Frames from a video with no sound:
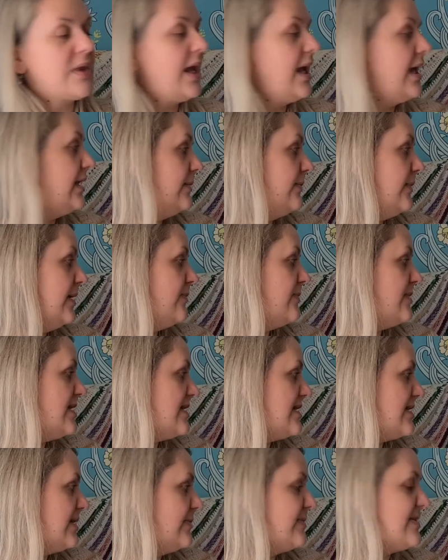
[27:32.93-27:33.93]
And maybe
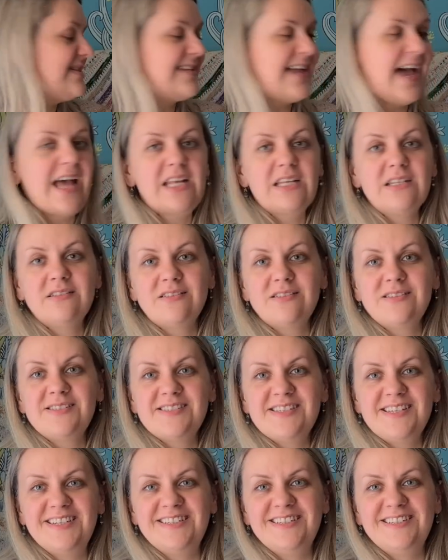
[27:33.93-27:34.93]
some
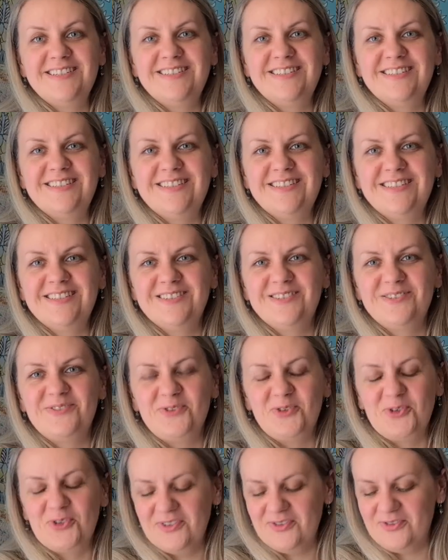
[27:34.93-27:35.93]
sandals
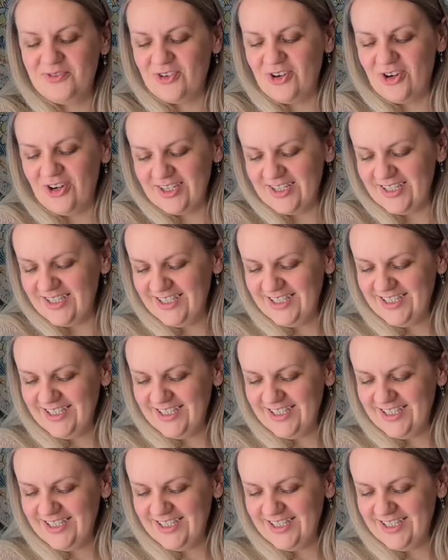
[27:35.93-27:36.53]
for the frog.